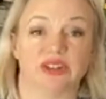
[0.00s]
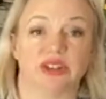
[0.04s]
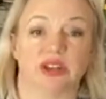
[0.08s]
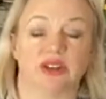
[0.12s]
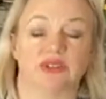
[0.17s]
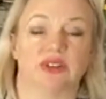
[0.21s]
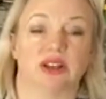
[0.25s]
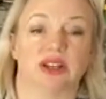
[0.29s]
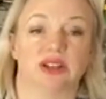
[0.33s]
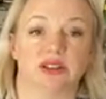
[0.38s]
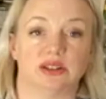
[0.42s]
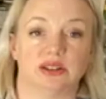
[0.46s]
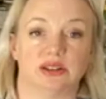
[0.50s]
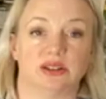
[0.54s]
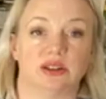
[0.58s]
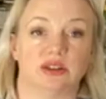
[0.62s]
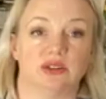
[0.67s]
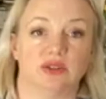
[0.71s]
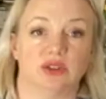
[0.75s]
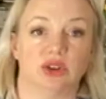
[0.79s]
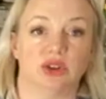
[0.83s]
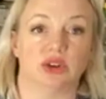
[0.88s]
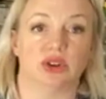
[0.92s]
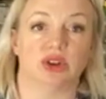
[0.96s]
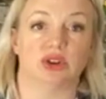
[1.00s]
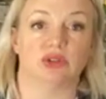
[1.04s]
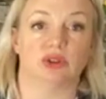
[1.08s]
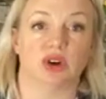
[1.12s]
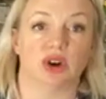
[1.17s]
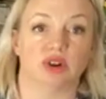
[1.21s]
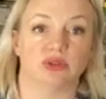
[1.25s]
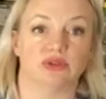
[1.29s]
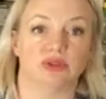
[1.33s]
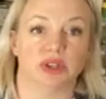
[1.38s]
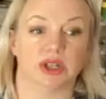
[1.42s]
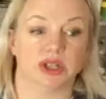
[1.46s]
So if that's the sort of look you're
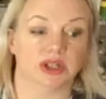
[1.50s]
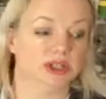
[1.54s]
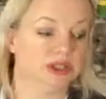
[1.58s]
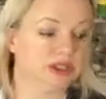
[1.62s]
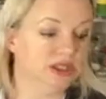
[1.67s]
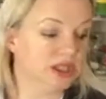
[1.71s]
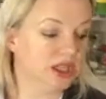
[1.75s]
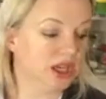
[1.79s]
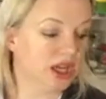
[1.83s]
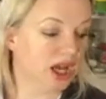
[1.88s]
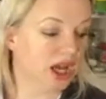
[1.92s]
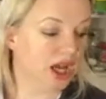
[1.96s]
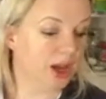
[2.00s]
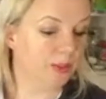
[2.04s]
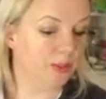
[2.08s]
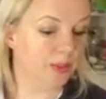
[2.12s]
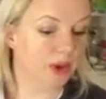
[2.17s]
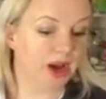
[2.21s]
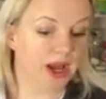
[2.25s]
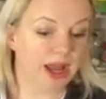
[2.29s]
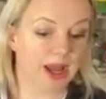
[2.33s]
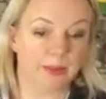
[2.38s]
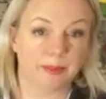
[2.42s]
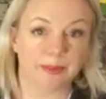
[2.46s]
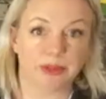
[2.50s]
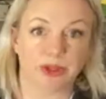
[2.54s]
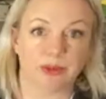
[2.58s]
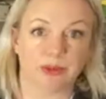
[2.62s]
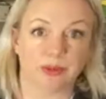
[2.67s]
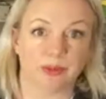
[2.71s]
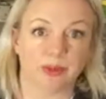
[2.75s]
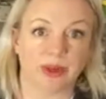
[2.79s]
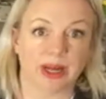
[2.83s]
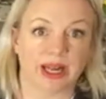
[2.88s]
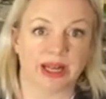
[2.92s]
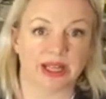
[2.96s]
after, I am
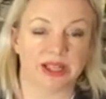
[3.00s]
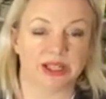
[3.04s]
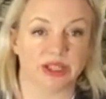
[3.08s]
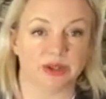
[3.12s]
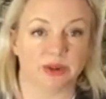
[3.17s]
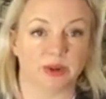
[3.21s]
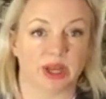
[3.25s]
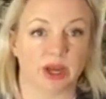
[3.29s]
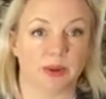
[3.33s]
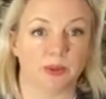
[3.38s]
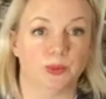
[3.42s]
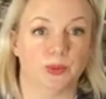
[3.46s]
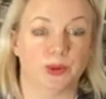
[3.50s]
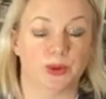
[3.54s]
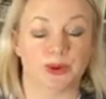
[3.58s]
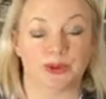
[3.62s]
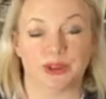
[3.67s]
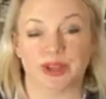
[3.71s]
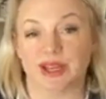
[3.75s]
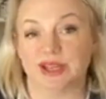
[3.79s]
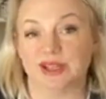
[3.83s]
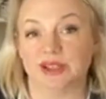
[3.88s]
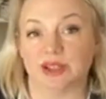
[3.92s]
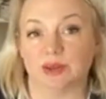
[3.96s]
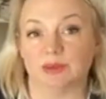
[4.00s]
planning to do a couple more of these.